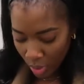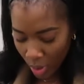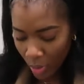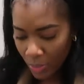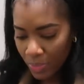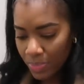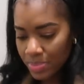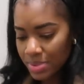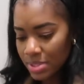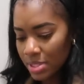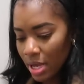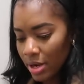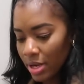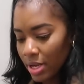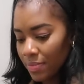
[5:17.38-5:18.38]
Oh,
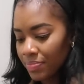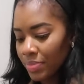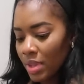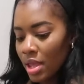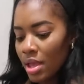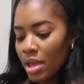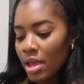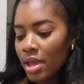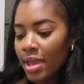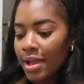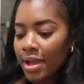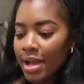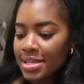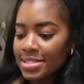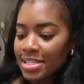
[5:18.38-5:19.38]
sorry.
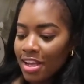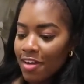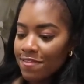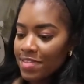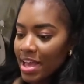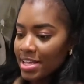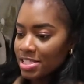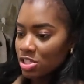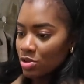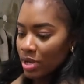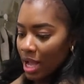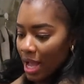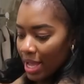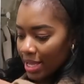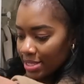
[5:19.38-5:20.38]
vest, you
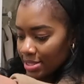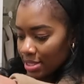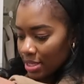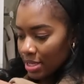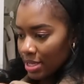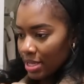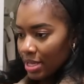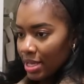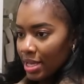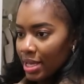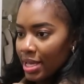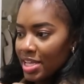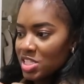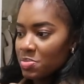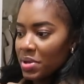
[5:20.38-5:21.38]
guys.
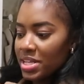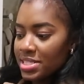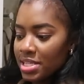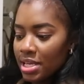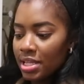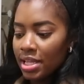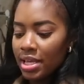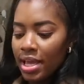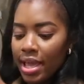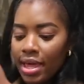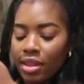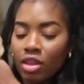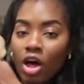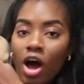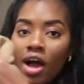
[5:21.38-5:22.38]
It's basically a
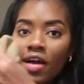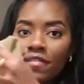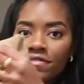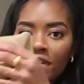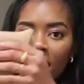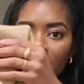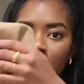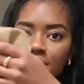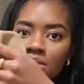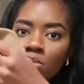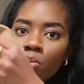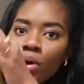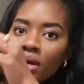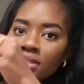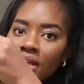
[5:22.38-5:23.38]
long vest,
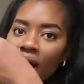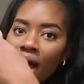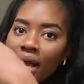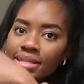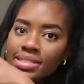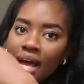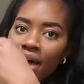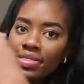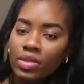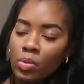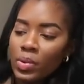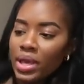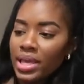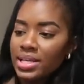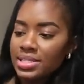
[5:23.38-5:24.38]
ties at the
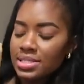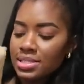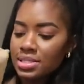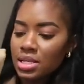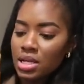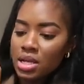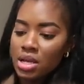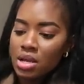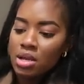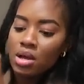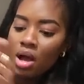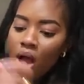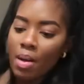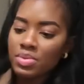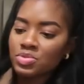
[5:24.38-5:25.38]
waist.
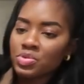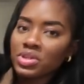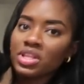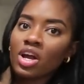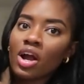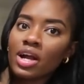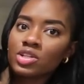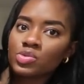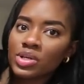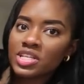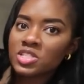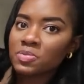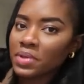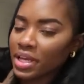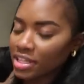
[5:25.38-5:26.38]
It's really hard to
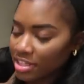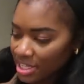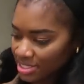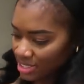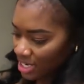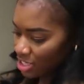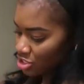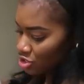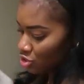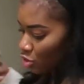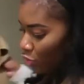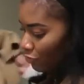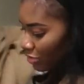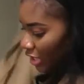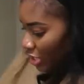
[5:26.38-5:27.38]
explain this, and I just
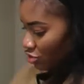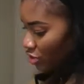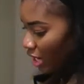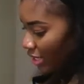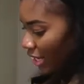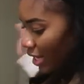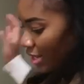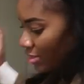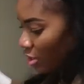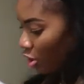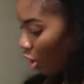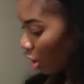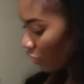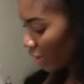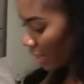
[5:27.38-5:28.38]
don't feel like trying anything
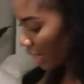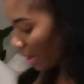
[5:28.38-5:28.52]
on right